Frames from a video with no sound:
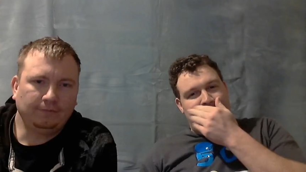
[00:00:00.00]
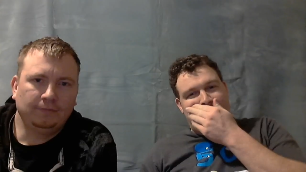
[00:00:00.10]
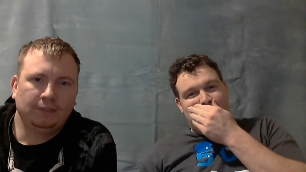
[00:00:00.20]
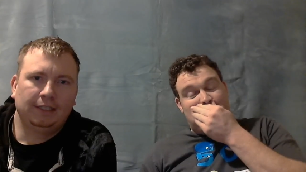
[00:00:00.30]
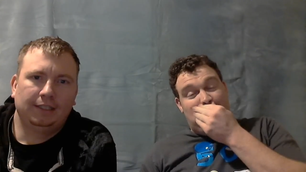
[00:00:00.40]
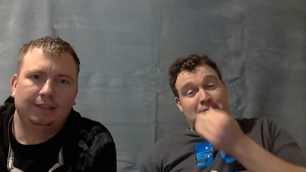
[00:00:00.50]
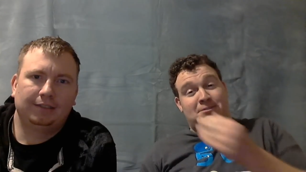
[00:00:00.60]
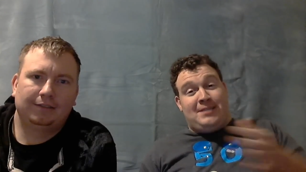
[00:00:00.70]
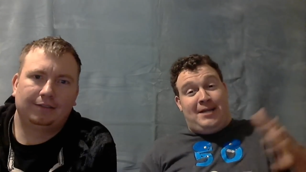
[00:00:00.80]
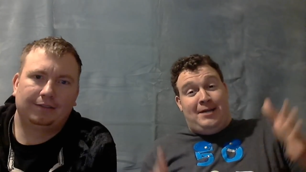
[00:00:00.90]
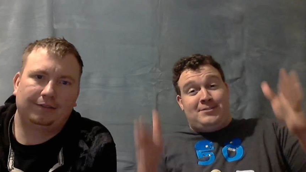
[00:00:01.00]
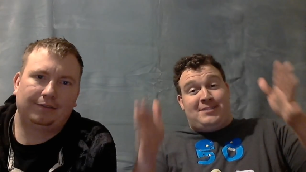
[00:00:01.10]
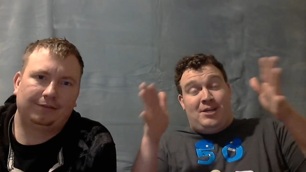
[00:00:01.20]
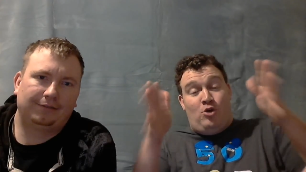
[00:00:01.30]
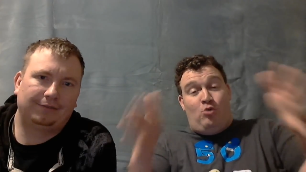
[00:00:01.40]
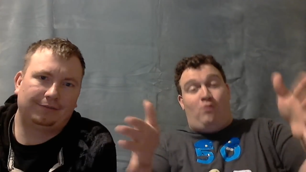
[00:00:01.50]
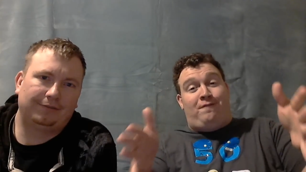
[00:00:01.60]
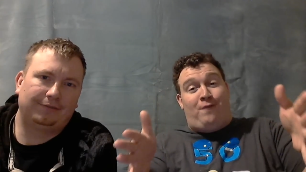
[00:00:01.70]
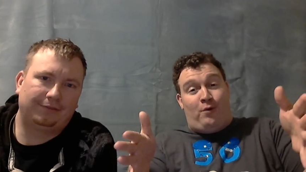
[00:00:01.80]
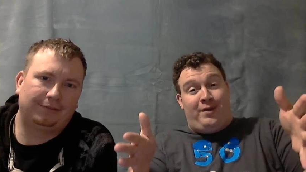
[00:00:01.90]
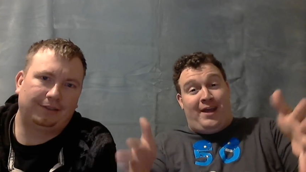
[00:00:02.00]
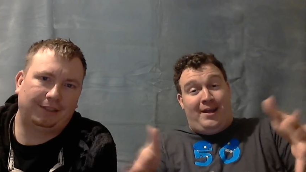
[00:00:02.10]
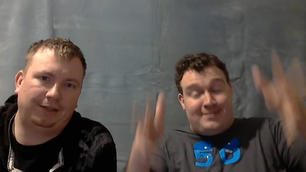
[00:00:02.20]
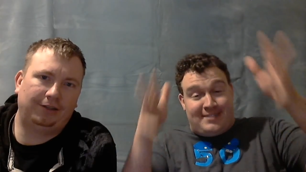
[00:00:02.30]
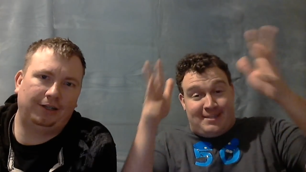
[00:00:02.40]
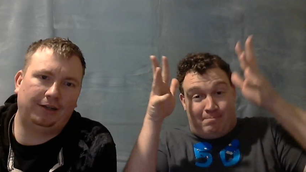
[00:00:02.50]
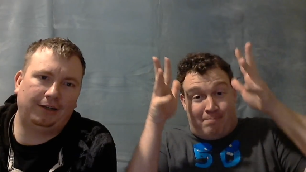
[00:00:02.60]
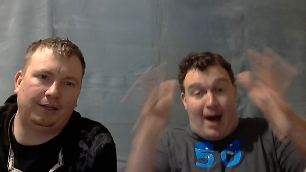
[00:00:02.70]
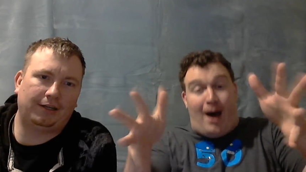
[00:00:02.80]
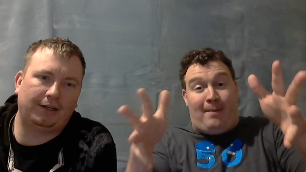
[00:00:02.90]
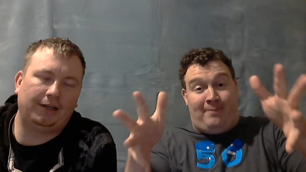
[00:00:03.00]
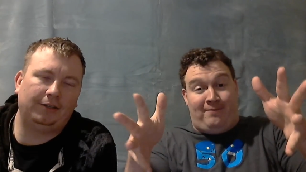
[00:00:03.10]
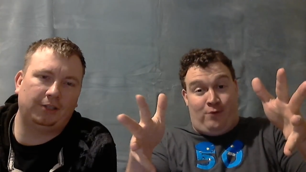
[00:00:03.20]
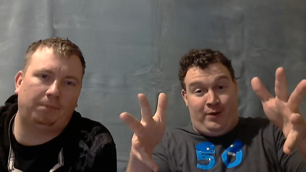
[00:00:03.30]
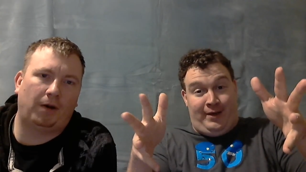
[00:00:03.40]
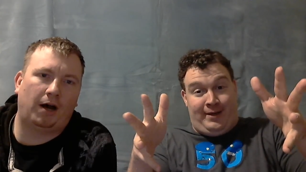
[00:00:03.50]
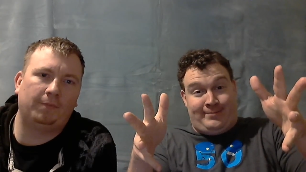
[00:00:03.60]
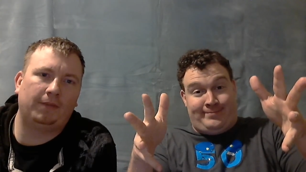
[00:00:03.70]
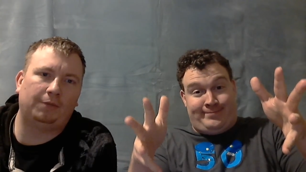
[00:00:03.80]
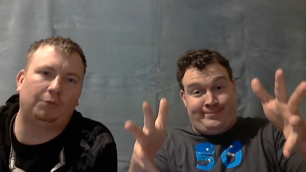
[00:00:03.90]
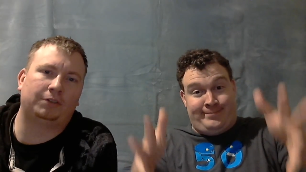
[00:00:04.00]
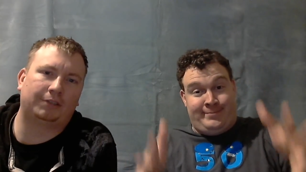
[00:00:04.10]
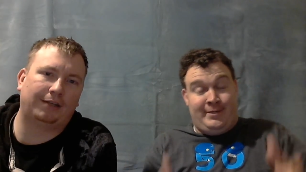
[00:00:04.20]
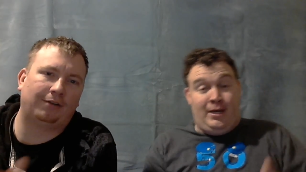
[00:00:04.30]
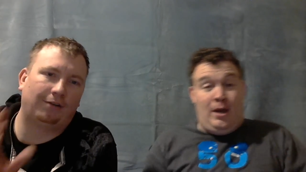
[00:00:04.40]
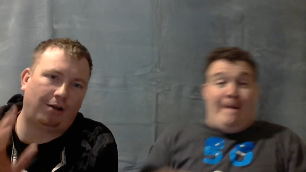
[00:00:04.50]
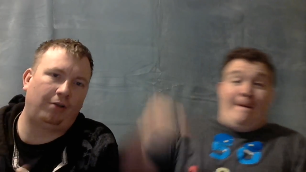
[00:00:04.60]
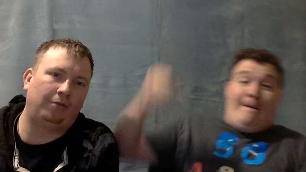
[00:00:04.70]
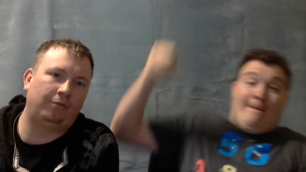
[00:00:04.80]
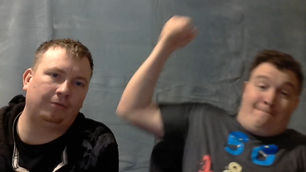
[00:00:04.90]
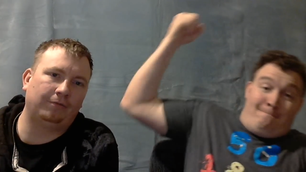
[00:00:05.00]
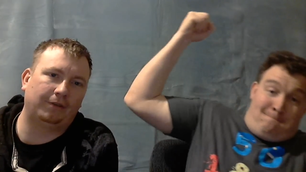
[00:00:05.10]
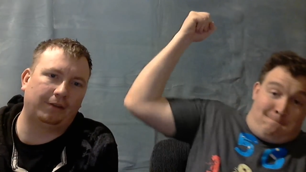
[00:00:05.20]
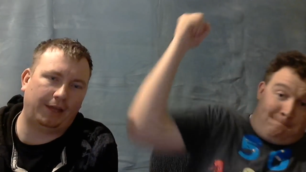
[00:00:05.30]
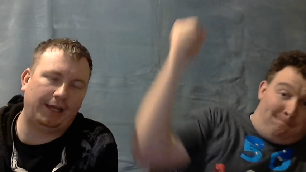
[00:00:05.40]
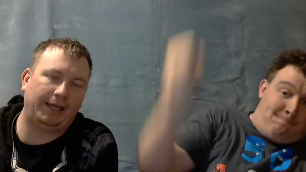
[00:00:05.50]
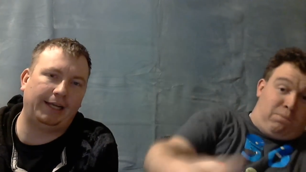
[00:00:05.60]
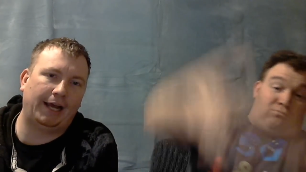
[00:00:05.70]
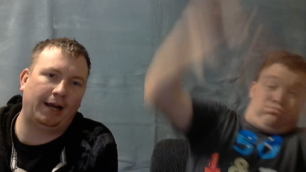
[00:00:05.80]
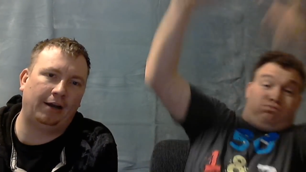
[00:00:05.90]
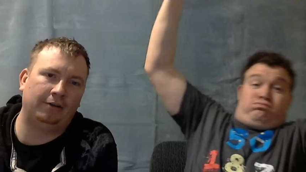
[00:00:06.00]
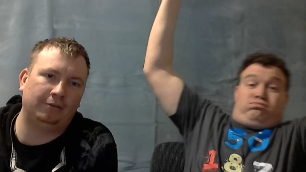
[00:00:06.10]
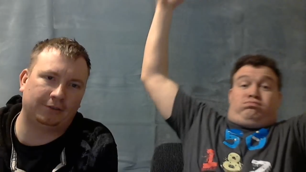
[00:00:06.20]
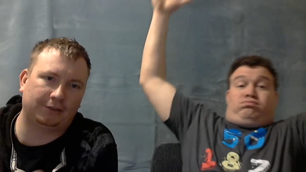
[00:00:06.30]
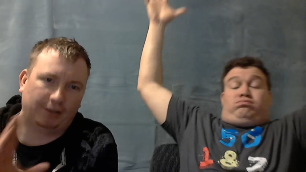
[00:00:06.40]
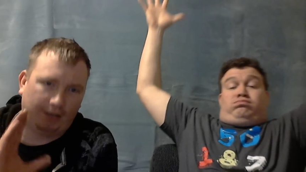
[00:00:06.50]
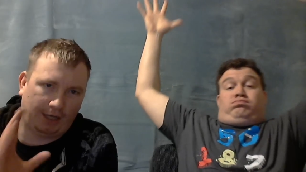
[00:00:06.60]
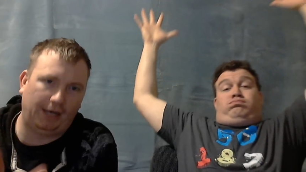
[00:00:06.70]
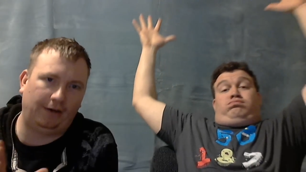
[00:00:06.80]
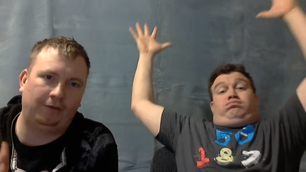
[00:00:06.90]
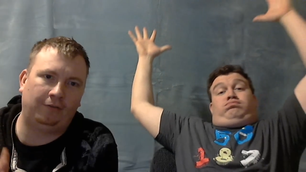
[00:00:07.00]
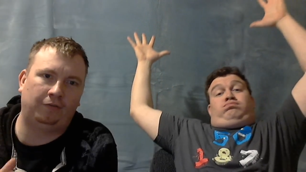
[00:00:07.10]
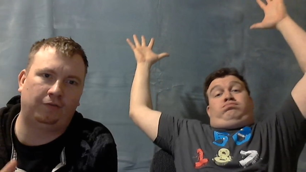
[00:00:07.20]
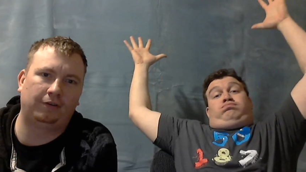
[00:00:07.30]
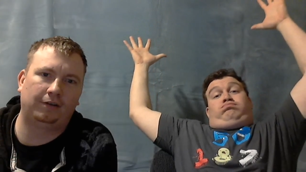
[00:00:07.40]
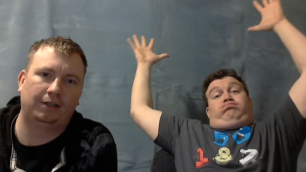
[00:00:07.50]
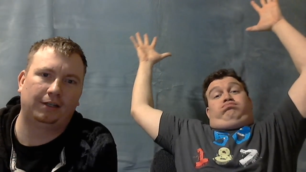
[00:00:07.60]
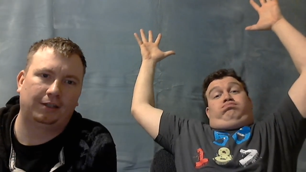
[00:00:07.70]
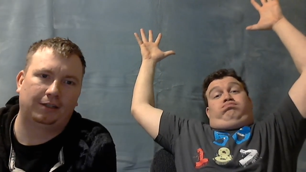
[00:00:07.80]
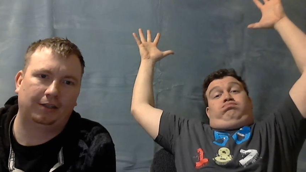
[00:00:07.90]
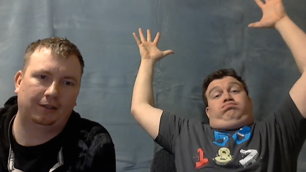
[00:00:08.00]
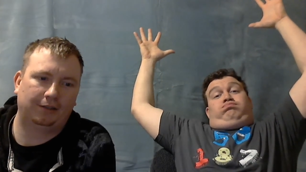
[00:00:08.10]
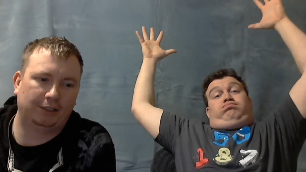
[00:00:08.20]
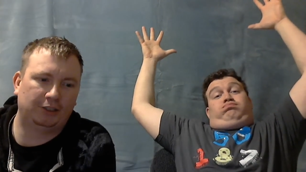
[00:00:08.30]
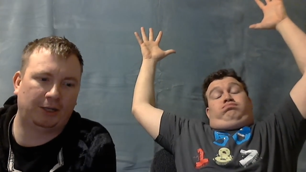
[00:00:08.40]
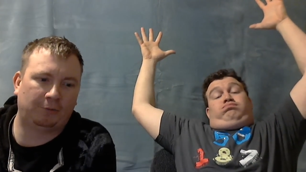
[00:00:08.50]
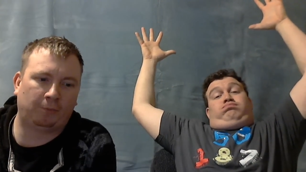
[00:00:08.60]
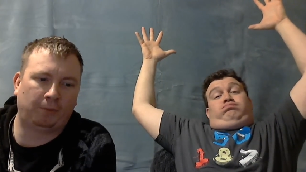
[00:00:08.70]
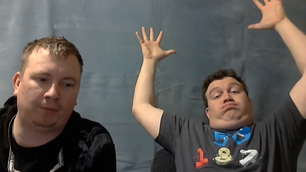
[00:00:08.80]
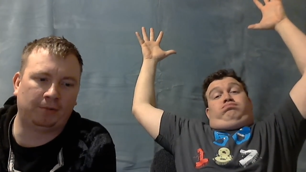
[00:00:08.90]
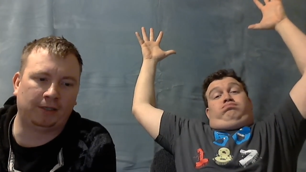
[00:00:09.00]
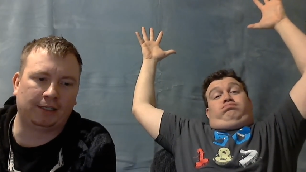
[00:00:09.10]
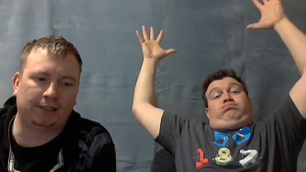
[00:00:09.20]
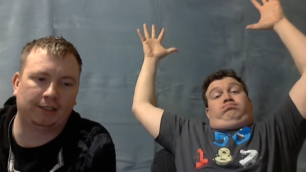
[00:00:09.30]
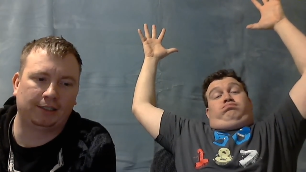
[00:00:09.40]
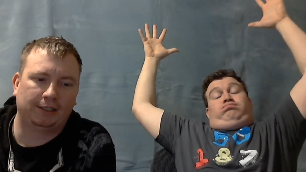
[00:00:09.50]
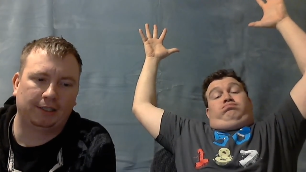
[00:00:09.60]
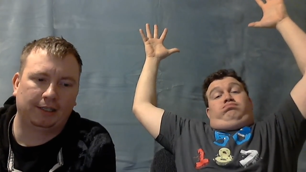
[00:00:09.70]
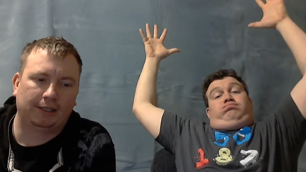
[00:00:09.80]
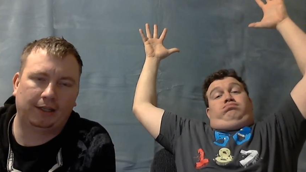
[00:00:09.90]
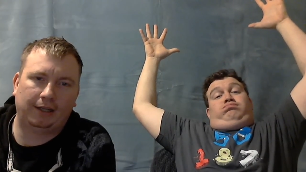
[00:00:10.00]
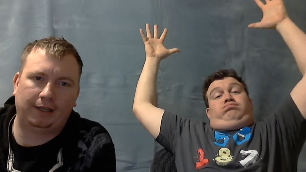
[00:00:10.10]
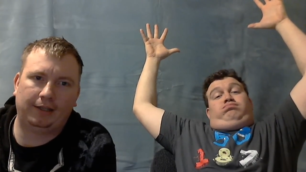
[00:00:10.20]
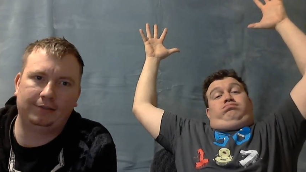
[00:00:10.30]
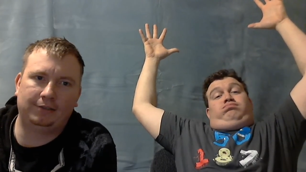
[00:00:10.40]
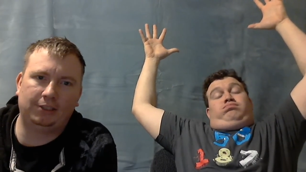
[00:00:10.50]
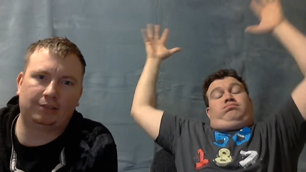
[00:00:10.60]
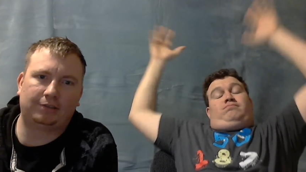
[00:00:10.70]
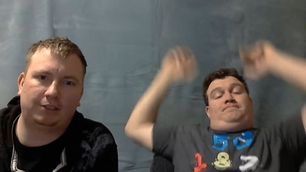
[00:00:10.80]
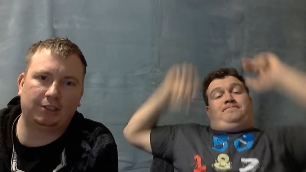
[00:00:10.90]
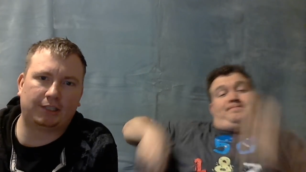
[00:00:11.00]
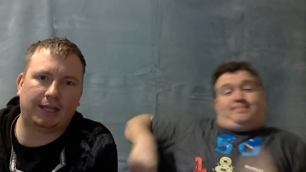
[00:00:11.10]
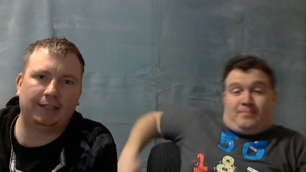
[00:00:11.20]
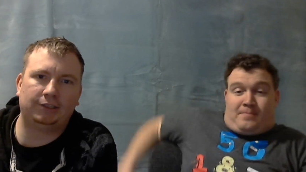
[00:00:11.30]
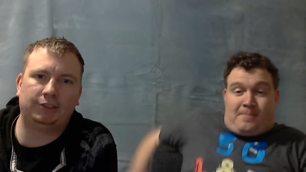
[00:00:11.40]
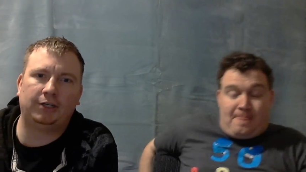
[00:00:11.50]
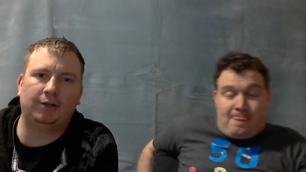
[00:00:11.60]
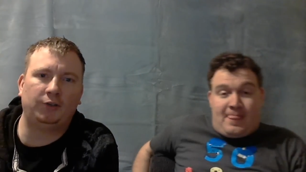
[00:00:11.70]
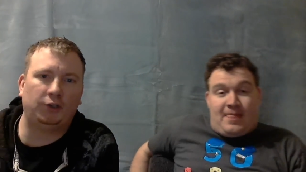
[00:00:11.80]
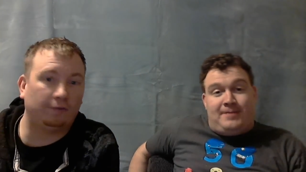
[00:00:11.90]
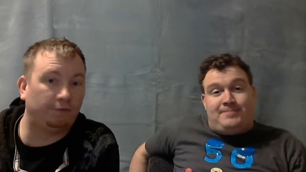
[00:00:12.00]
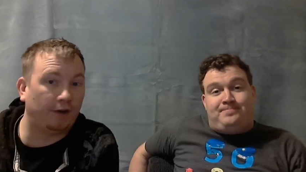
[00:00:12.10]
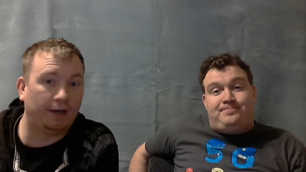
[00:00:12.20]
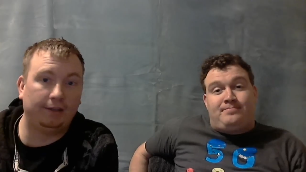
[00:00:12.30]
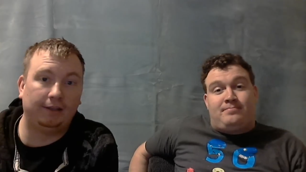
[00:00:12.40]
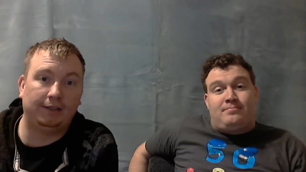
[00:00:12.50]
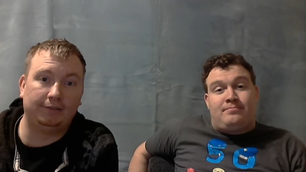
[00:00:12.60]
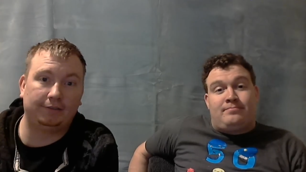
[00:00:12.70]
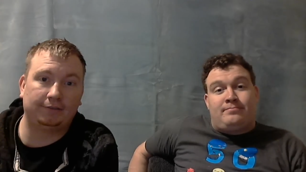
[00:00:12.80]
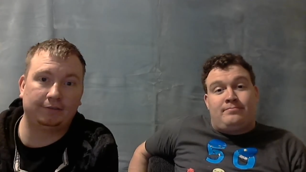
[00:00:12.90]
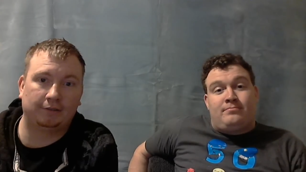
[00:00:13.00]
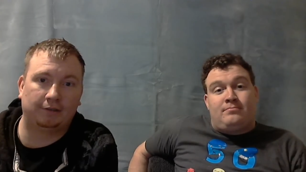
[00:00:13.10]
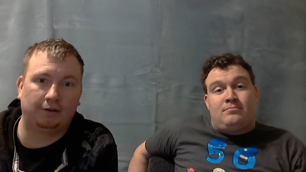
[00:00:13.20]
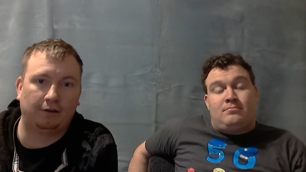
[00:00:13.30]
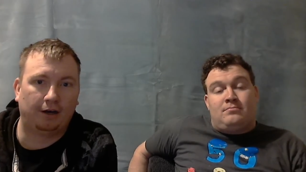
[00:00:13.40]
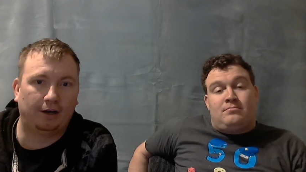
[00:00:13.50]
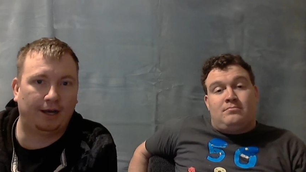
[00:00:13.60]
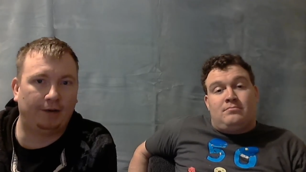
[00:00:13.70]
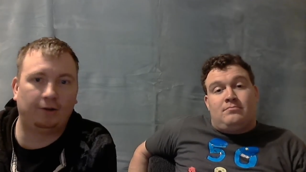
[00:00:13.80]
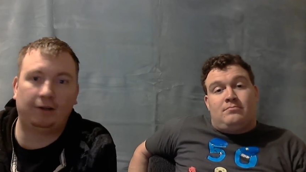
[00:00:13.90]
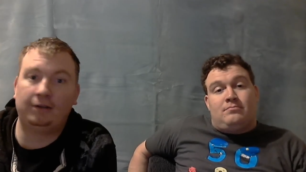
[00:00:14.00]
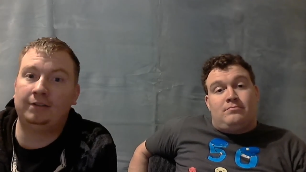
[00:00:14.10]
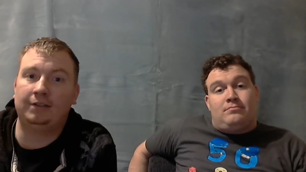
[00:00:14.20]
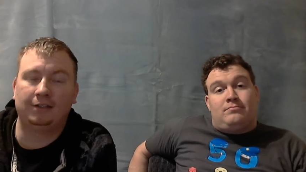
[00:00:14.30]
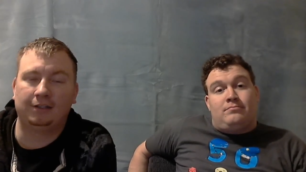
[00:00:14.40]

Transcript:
Speaker 1: here's here's here's the nuke for you. Here's Here, the bomb. Here's the bomb you. that will settle all thinking errors of the general public. Just just last year, and you can find this out on